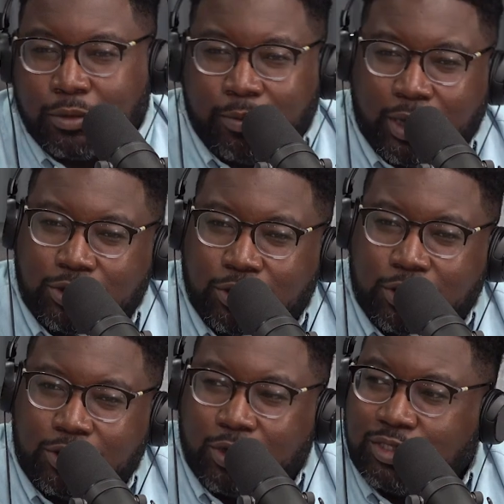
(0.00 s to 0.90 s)
make sure
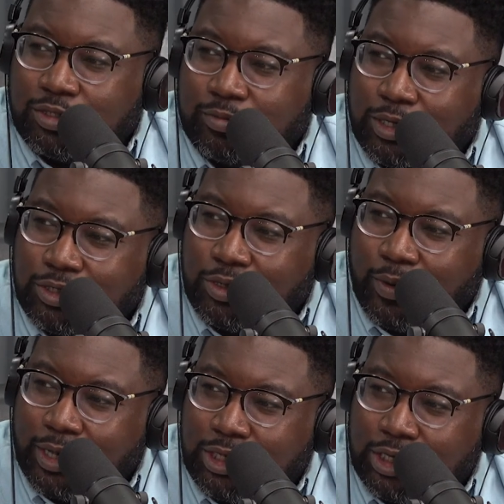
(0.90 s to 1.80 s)
you
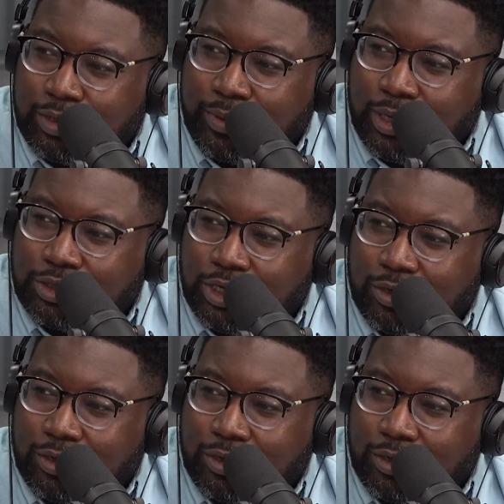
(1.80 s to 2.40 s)
watch that Chappelle show.